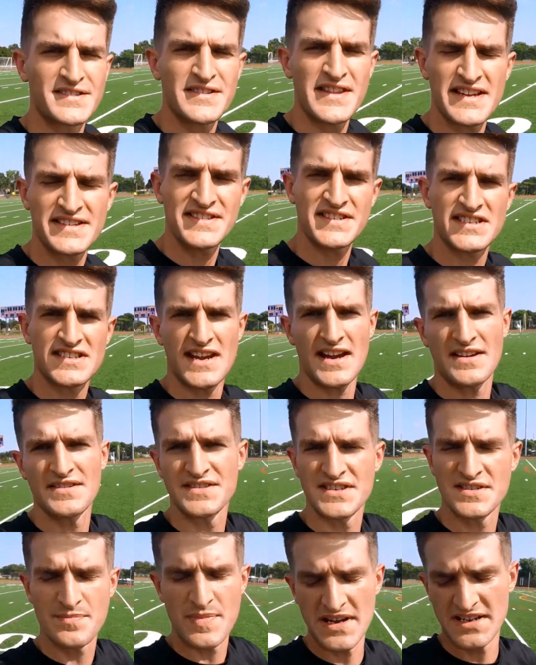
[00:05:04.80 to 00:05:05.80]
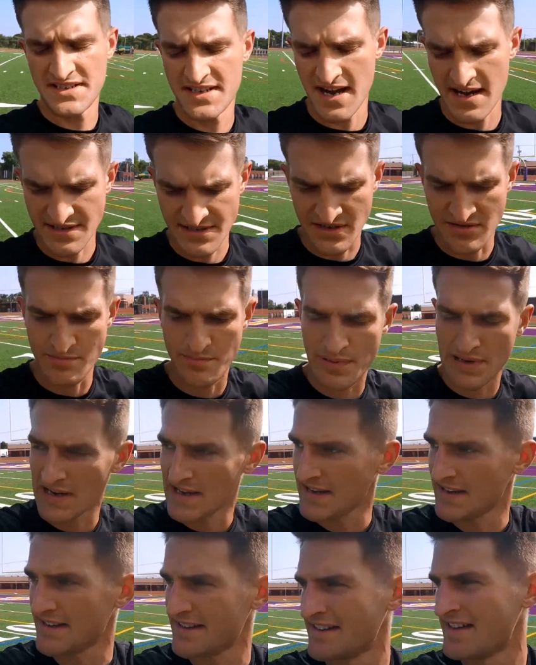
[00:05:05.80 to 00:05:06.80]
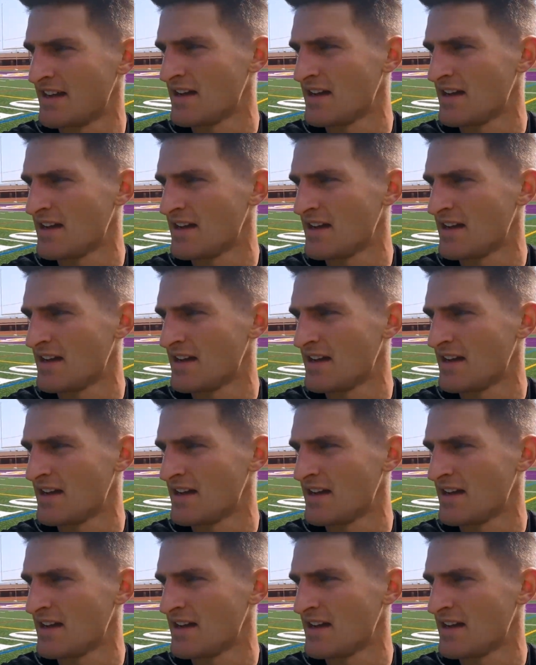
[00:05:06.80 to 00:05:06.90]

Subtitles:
that's the second speed test complete.